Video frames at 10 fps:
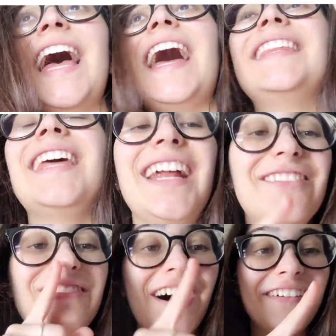And then I
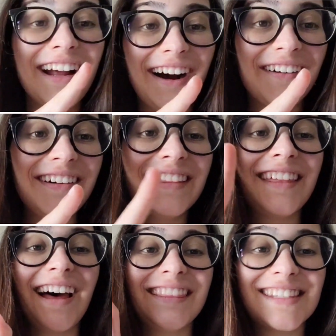found out
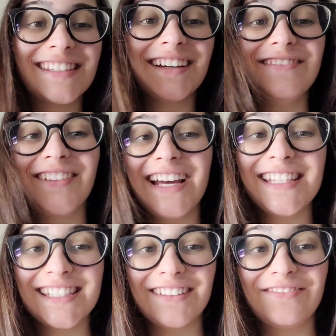that the sun
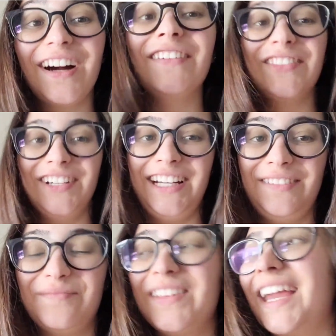rises at
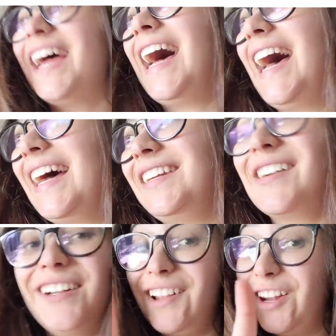5:30. And
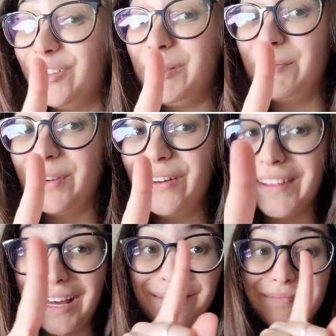not a lot of people know
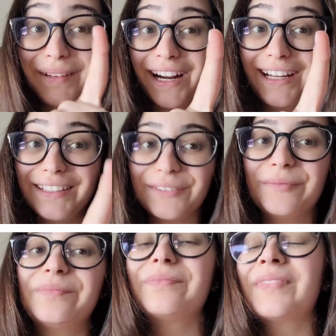that, but I do.